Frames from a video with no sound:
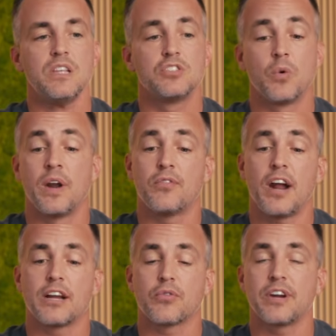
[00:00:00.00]
So whenever
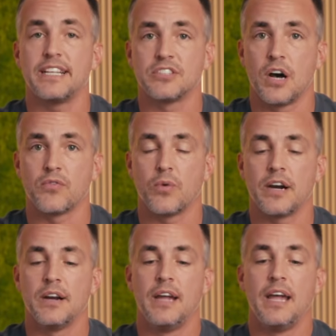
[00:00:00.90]
I create
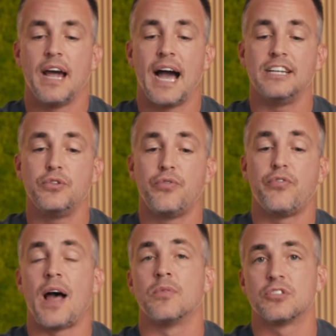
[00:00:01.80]
software, I do
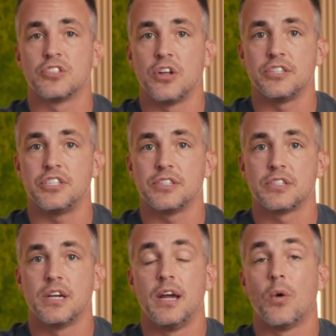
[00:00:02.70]
founders
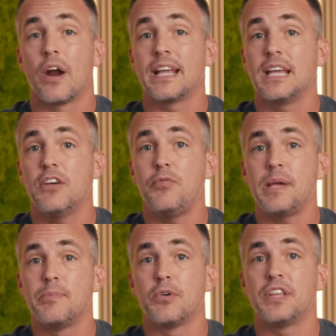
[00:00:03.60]
launches, where I give
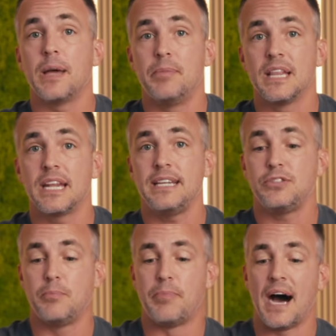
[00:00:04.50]
people the ability
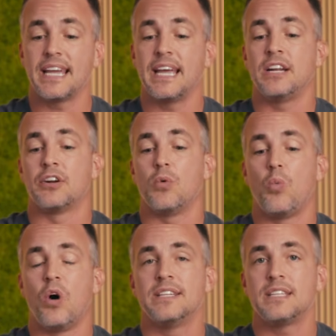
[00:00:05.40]
to buy in on a
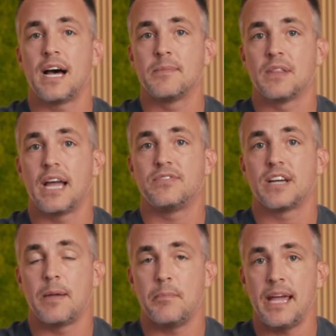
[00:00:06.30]
one-time
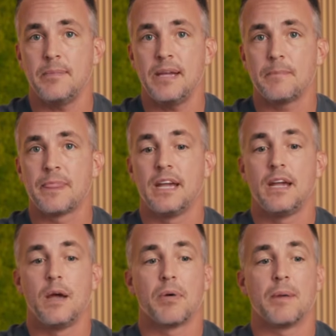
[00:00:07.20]
lifetime payment,
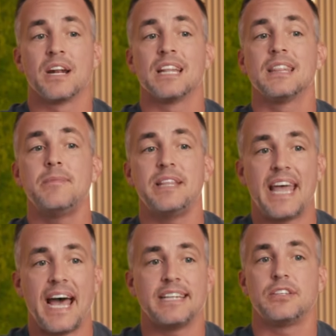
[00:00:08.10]
but I'm going to limit
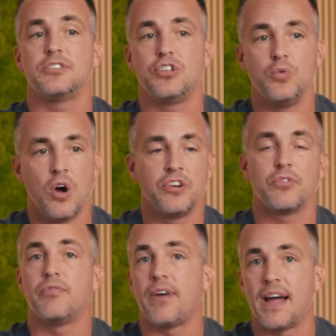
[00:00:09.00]
that to
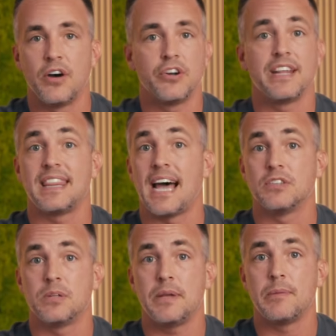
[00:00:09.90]
200, 500,
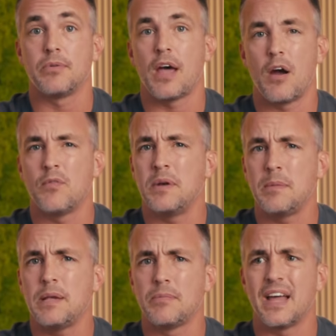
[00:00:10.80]
1,000 people, however many
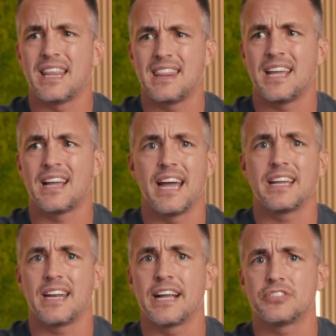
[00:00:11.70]
people I think I
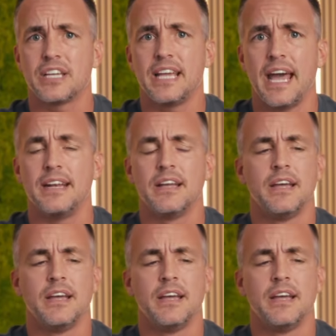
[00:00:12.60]
can actually get.